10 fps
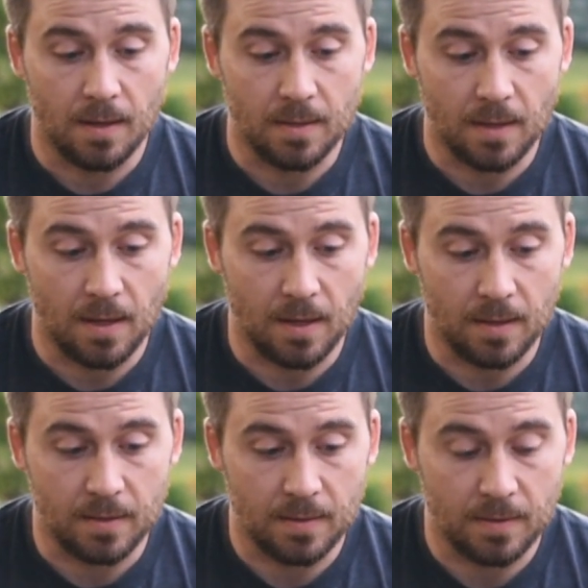that
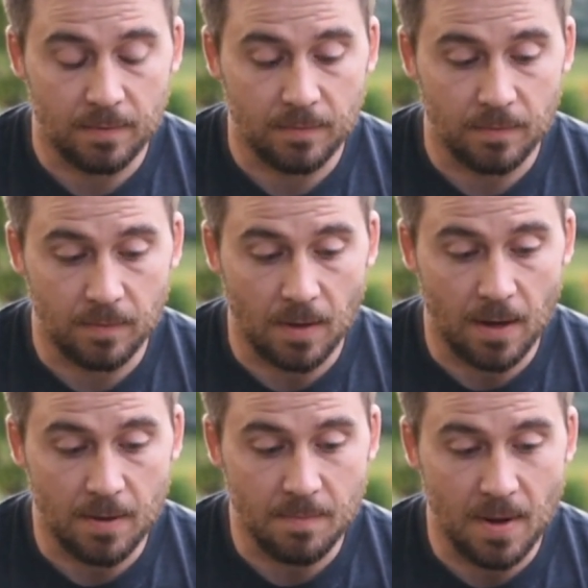
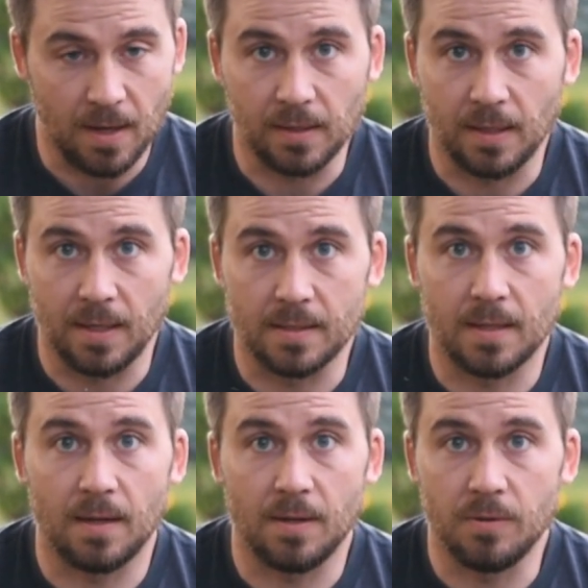I mainly
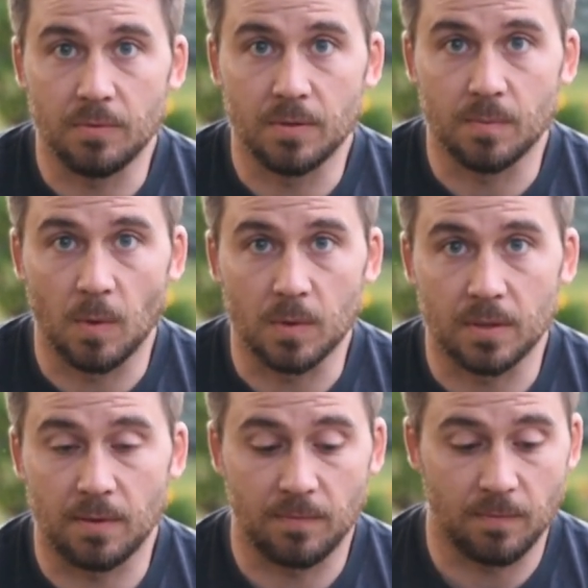intend to use
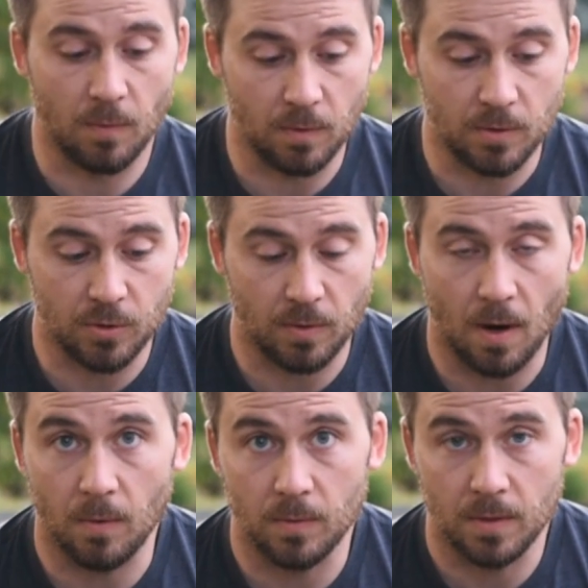mostly for
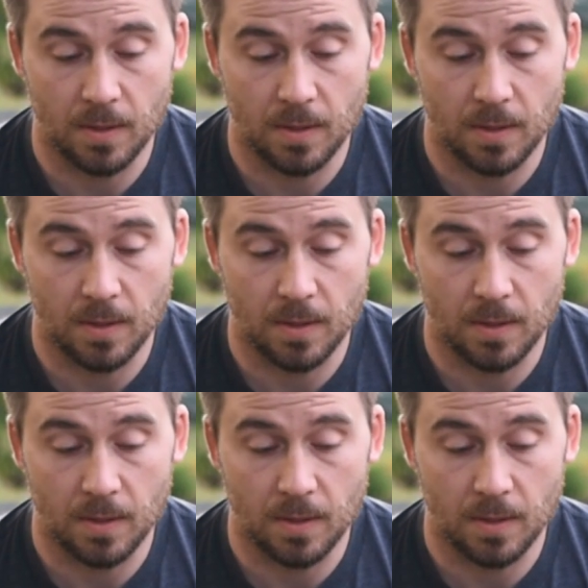trout,